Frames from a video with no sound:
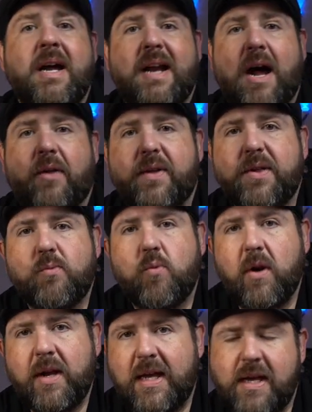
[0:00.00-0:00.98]
Now this
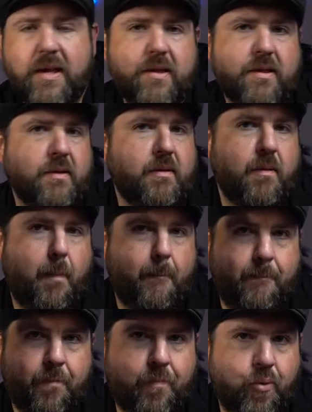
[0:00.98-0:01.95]
one is
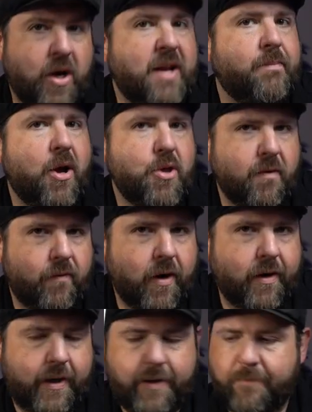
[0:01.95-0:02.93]
pretty budget
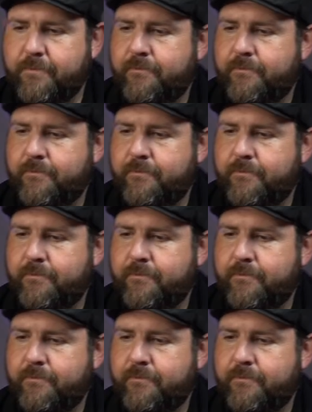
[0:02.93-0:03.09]
friendly.